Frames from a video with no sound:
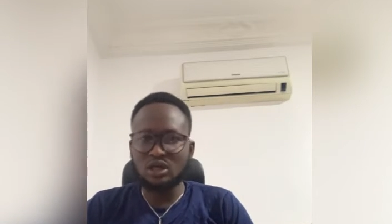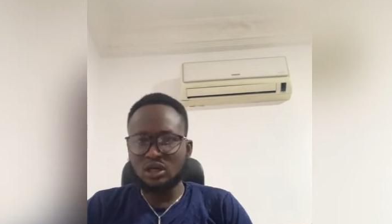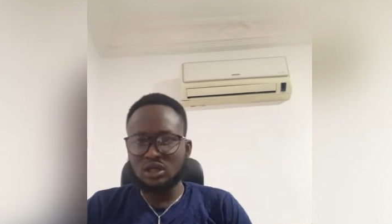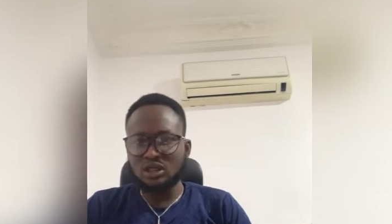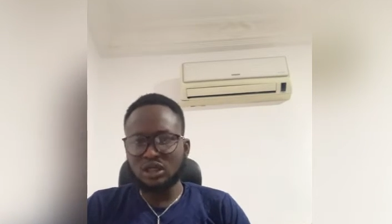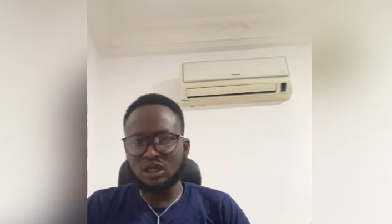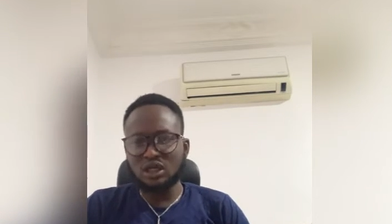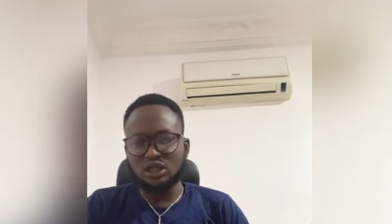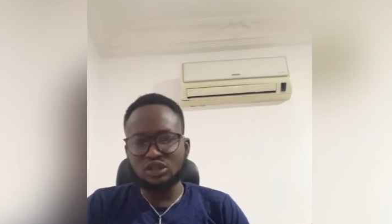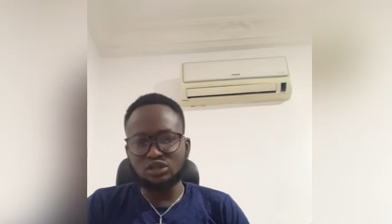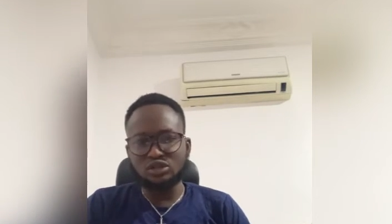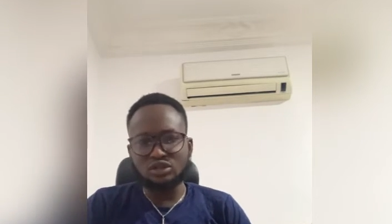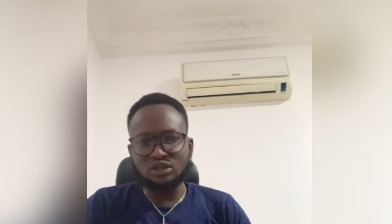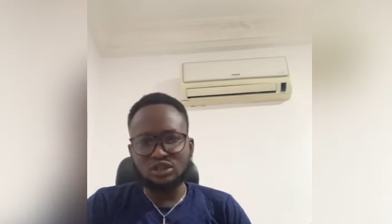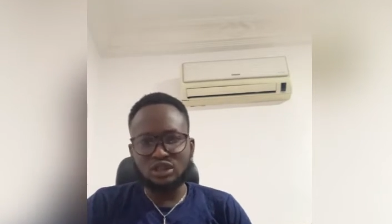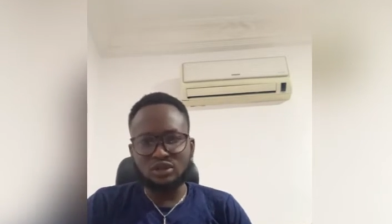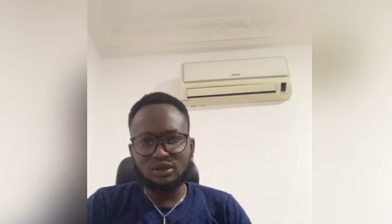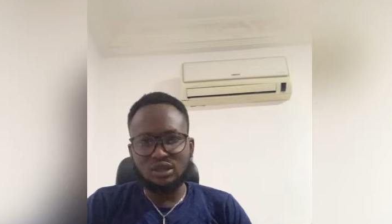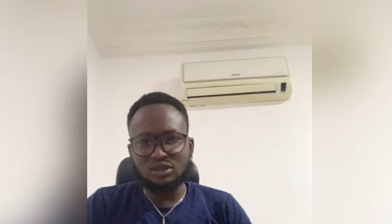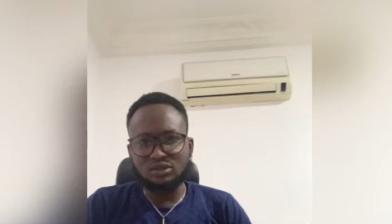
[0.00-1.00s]
that allows you to
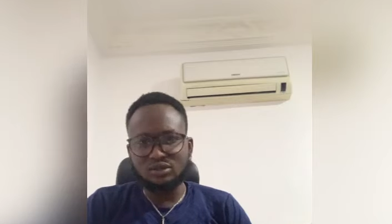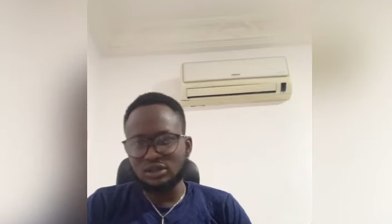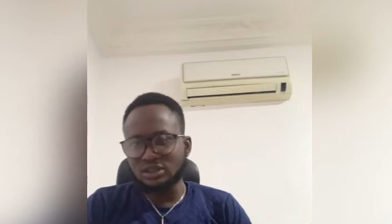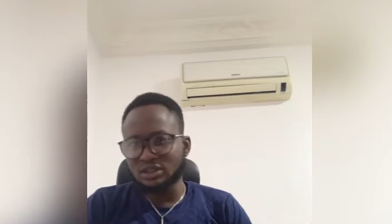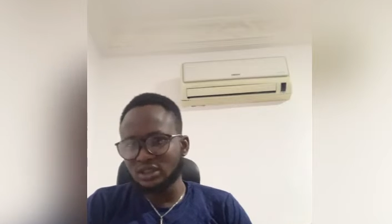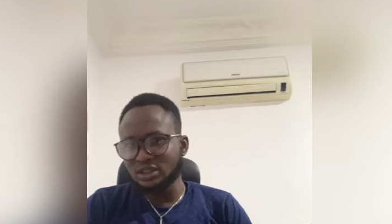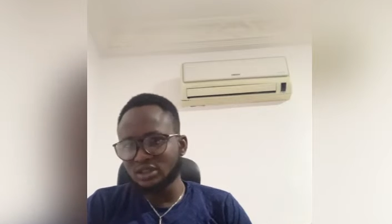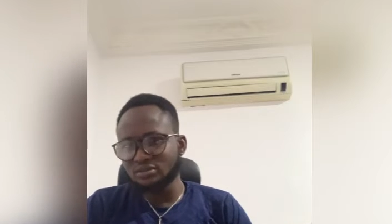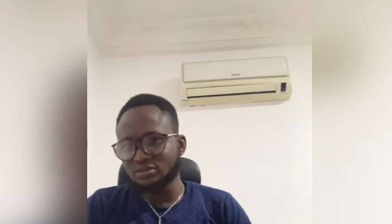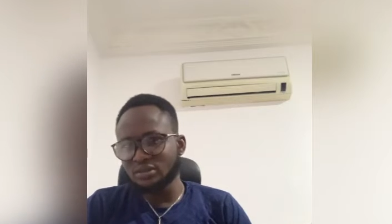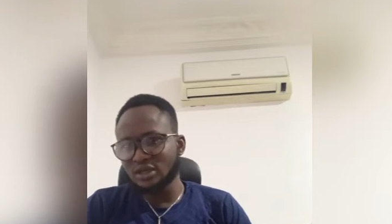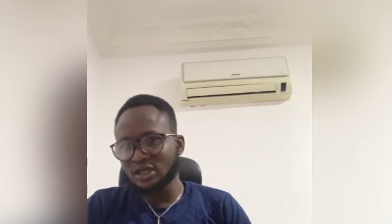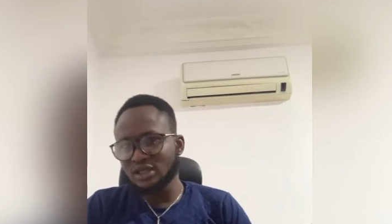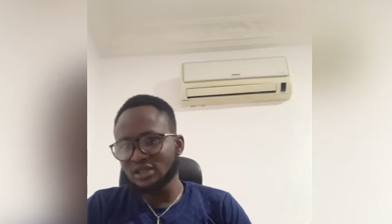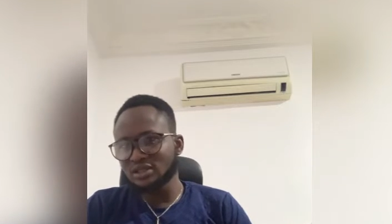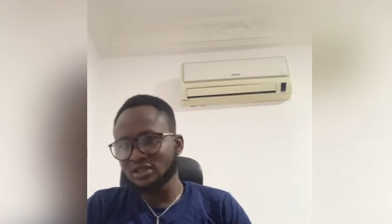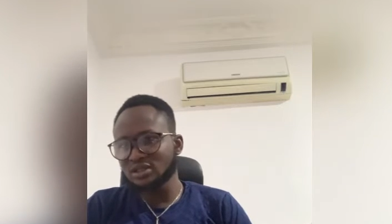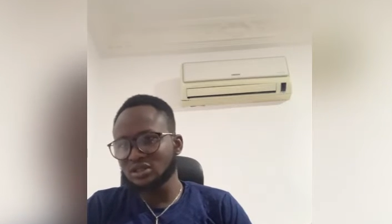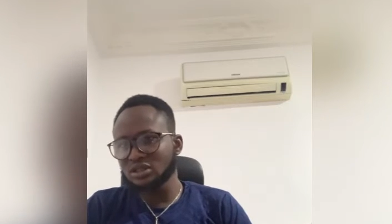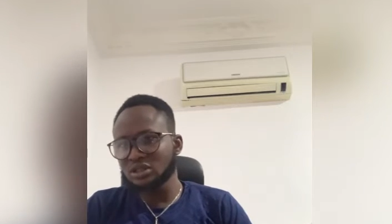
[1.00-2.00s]
interact with the database,
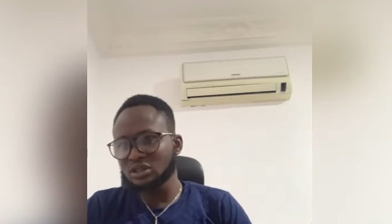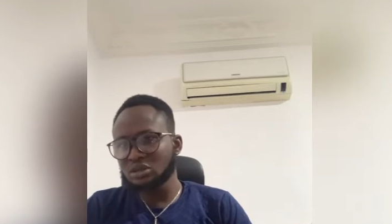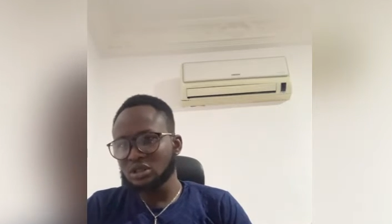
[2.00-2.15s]
and